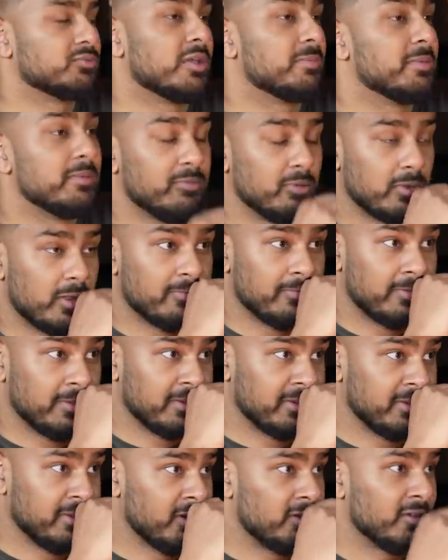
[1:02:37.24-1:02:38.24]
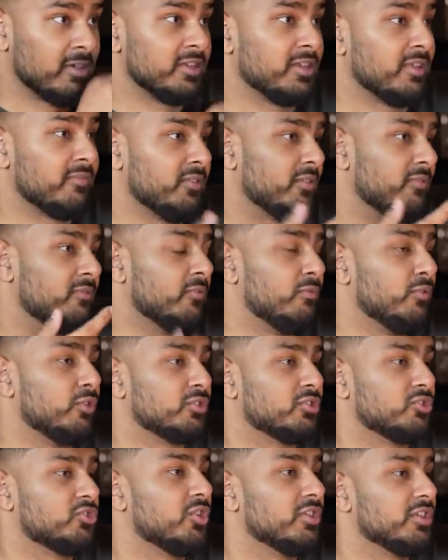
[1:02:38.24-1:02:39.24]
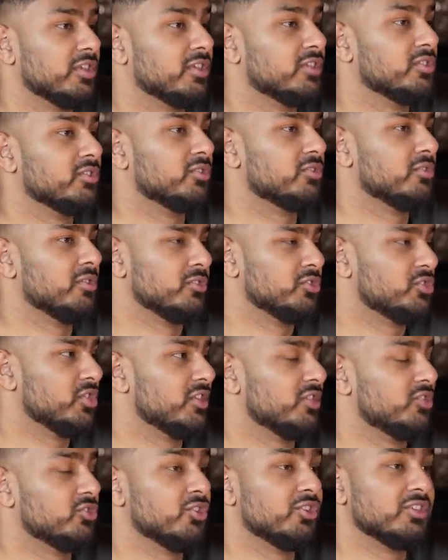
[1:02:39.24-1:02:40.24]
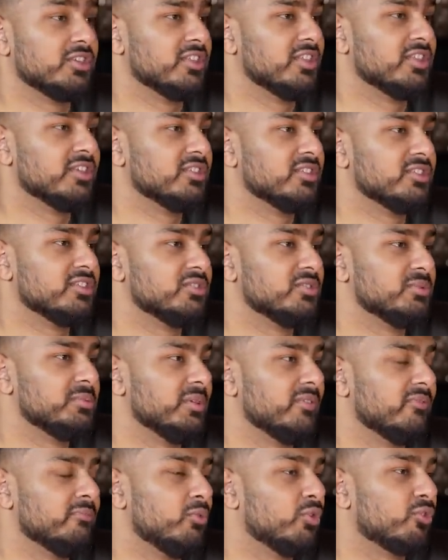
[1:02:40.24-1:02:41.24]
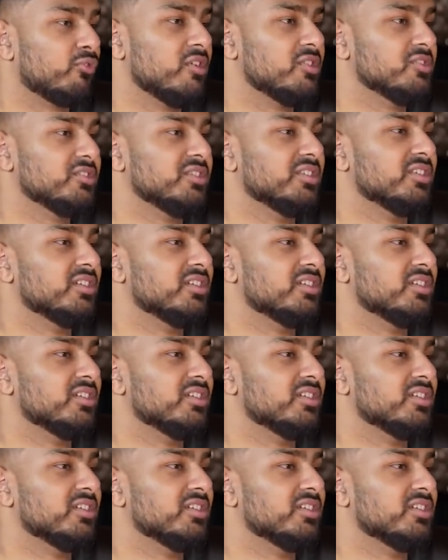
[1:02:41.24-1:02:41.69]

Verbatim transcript: why people love it. yeah, know? And if, if, you vlog the journey and, you know, share the journey, then it would be even more crazy.